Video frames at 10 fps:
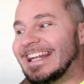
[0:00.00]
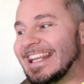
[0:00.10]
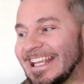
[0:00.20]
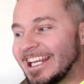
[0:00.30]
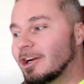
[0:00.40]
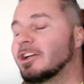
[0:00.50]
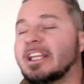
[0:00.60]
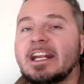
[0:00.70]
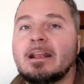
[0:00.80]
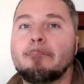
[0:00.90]
here
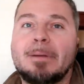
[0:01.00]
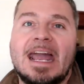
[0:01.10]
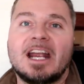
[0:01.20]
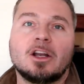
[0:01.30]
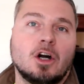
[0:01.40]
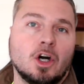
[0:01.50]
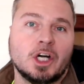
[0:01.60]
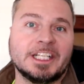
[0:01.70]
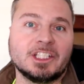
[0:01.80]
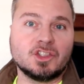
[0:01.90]
getting back
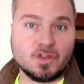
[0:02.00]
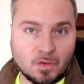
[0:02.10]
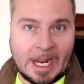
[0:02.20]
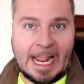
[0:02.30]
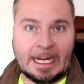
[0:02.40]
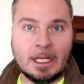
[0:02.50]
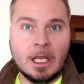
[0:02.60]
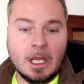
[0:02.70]
on track.